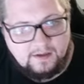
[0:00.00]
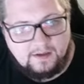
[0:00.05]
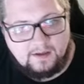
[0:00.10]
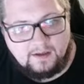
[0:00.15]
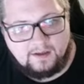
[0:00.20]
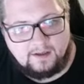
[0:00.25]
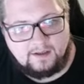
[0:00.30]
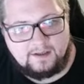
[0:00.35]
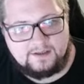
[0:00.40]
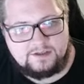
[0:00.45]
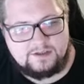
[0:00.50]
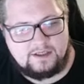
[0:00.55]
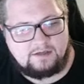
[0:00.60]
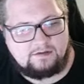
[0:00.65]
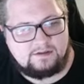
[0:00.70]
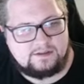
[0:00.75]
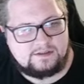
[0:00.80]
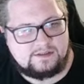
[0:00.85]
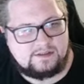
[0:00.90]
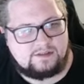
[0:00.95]
uh,
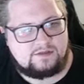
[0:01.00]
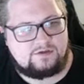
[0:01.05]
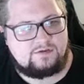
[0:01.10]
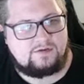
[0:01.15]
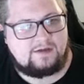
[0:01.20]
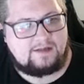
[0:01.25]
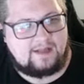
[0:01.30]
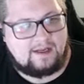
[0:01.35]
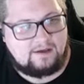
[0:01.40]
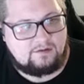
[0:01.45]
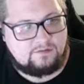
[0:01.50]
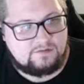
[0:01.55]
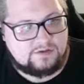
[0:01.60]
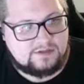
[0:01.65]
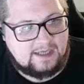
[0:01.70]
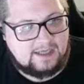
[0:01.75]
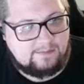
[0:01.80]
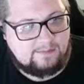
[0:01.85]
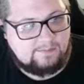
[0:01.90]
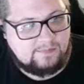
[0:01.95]
Jellicent due to that ghost
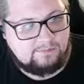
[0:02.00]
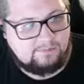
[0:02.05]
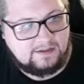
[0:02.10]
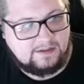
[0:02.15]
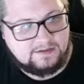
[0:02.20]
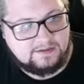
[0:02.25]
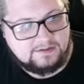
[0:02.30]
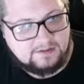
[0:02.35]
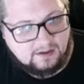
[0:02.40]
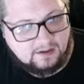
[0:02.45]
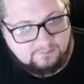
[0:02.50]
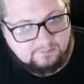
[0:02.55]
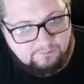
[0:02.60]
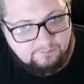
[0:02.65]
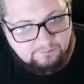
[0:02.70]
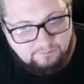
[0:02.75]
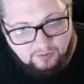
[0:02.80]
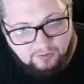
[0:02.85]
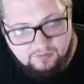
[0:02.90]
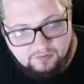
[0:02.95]
typing being a dark,
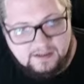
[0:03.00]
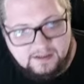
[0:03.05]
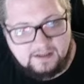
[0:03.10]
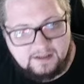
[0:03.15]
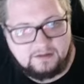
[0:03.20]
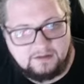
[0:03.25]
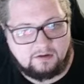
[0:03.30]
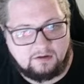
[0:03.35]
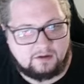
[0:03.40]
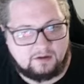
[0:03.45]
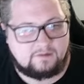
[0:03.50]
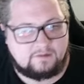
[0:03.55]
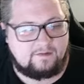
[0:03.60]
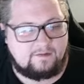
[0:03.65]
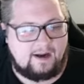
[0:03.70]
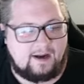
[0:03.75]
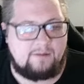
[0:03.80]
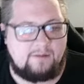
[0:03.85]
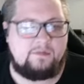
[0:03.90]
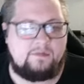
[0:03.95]
bulky dark
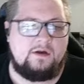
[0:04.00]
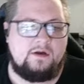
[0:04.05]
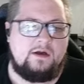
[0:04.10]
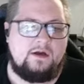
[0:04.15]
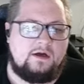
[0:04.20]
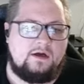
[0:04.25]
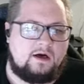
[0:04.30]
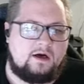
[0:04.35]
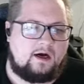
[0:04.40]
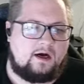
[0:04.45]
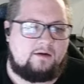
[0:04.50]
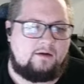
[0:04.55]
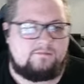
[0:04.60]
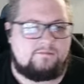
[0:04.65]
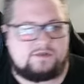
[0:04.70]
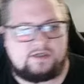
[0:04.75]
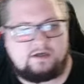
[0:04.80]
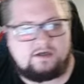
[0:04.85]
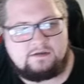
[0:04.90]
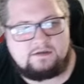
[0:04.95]
type.
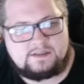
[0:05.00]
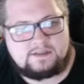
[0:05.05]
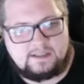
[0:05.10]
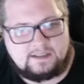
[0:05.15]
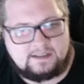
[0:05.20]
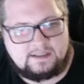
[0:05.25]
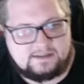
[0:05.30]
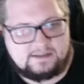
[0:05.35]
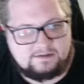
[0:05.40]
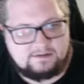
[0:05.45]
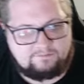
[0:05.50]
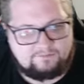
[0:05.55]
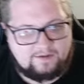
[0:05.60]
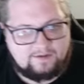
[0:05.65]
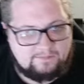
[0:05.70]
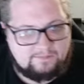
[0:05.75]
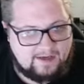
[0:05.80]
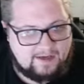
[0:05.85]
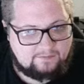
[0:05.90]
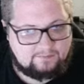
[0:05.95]
Um, Jellicent can still
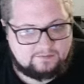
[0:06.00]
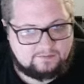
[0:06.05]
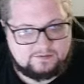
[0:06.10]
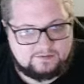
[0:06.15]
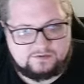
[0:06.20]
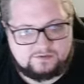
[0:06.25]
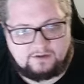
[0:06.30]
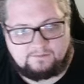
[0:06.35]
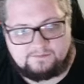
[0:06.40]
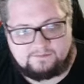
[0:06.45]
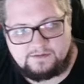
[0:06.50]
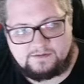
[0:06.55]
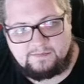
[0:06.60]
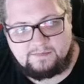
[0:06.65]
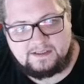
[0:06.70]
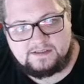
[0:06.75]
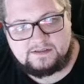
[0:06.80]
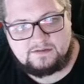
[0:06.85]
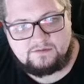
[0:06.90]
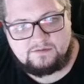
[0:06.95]
fight back with the Surfs. It
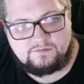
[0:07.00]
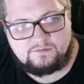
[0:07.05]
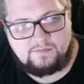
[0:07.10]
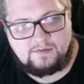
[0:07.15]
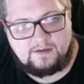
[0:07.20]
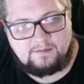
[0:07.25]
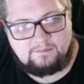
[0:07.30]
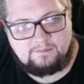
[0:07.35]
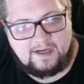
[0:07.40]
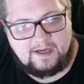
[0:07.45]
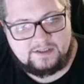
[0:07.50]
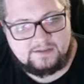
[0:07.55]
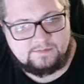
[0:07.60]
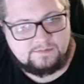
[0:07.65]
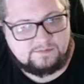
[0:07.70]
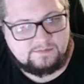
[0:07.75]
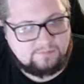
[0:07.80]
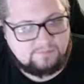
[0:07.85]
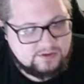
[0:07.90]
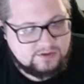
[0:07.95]
makes those ma
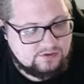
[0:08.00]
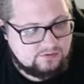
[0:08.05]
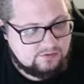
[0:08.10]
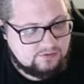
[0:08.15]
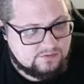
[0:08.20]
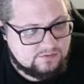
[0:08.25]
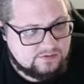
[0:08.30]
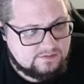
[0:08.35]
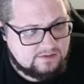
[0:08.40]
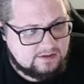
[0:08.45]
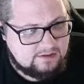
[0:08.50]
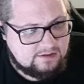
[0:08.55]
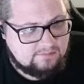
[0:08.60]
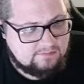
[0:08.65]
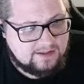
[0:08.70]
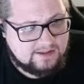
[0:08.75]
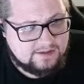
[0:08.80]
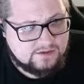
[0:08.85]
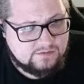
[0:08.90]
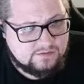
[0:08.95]
matchups much closer than you
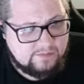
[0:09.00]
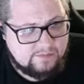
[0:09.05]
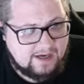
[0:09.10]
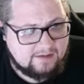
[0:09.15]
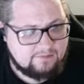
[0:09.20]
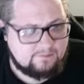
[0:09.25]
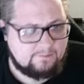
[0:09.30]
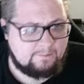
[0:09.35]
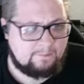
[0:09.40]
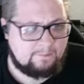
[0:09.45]
might expect.